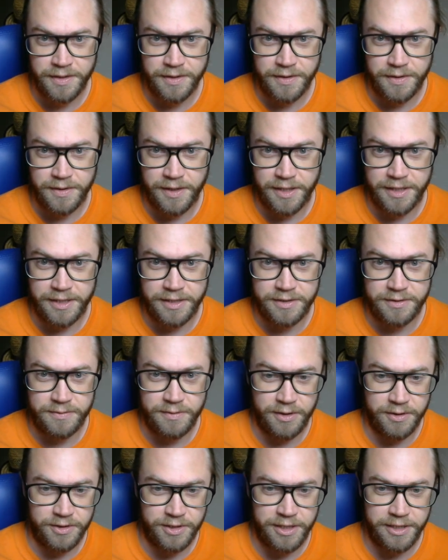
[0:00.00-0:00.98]
like
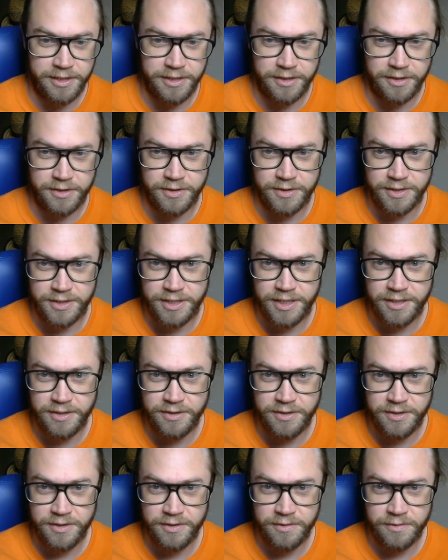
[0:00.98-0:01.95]
I was clicking
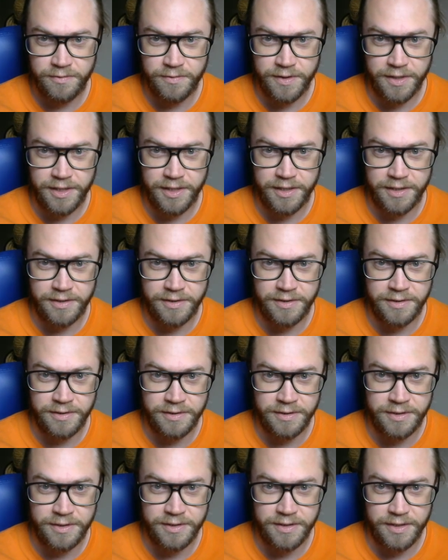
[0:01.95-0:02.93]
continue,
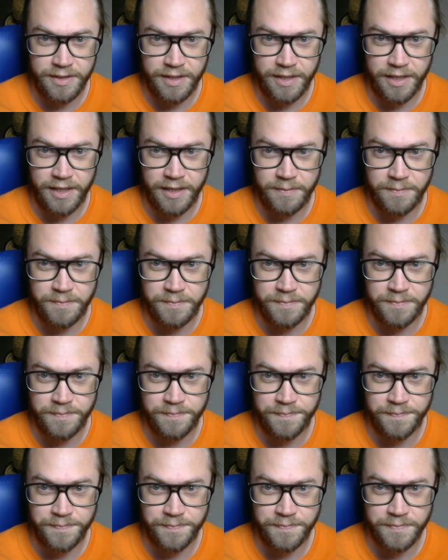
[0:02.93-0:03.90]
and
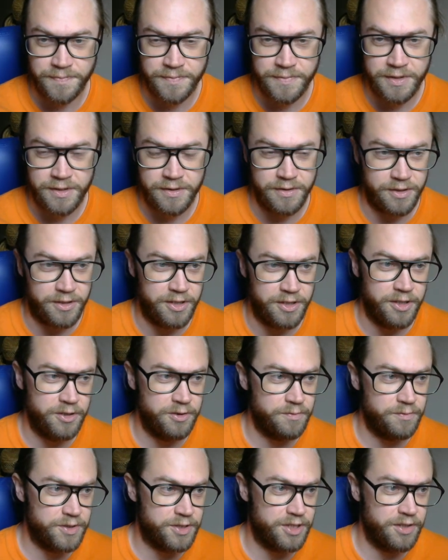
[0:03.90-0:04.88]
the kernel
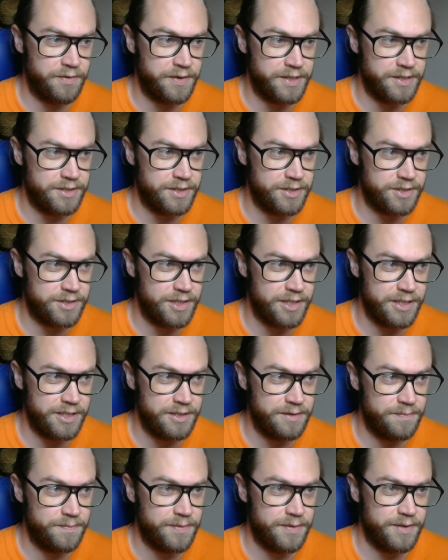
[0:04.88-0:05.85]
was going to
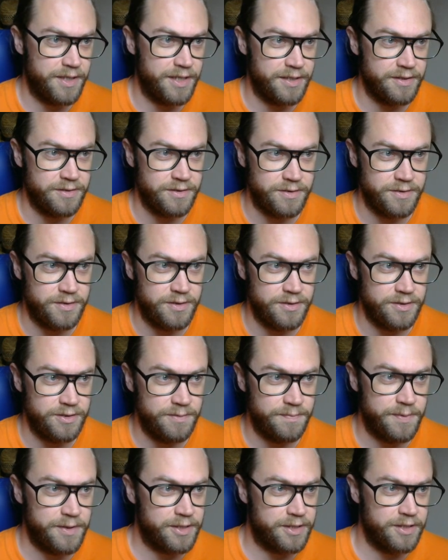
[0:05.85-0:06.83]
sleep, and the
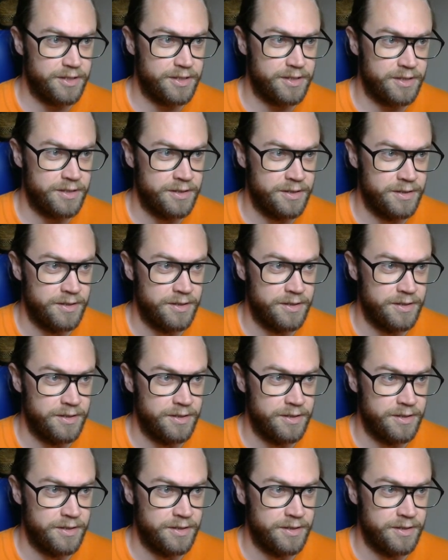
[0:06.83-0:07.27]
debugger,